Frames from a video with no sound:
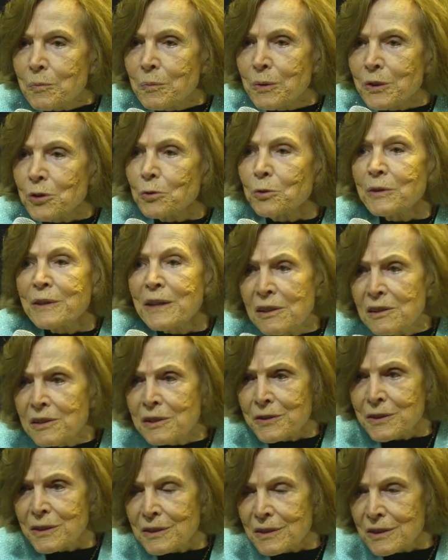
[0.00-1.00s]
But the
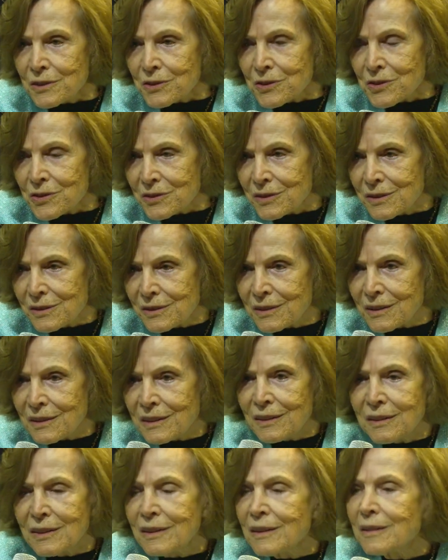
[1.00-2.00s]
reality is,
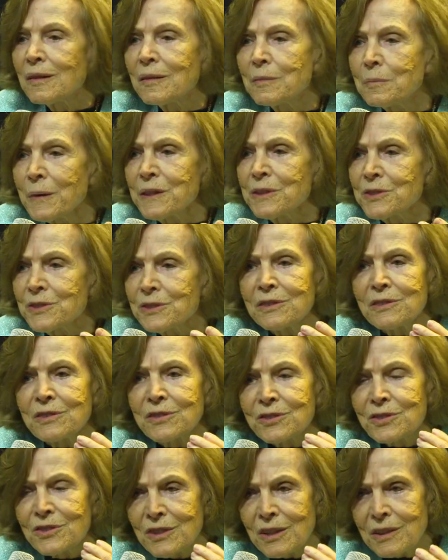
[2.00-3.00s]
based in
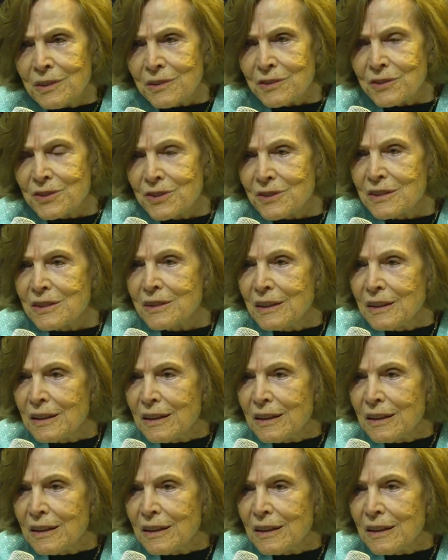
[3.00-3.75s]
the science